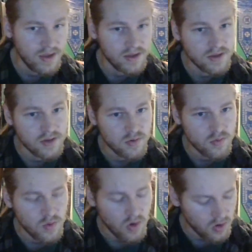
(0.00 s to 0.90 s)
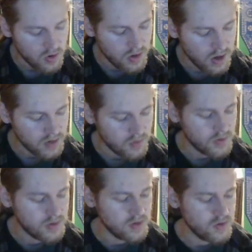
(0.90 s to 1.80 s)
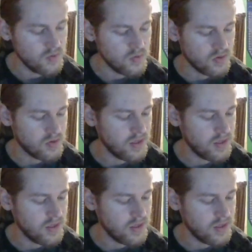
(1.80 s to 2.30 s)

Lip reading: You are not going to use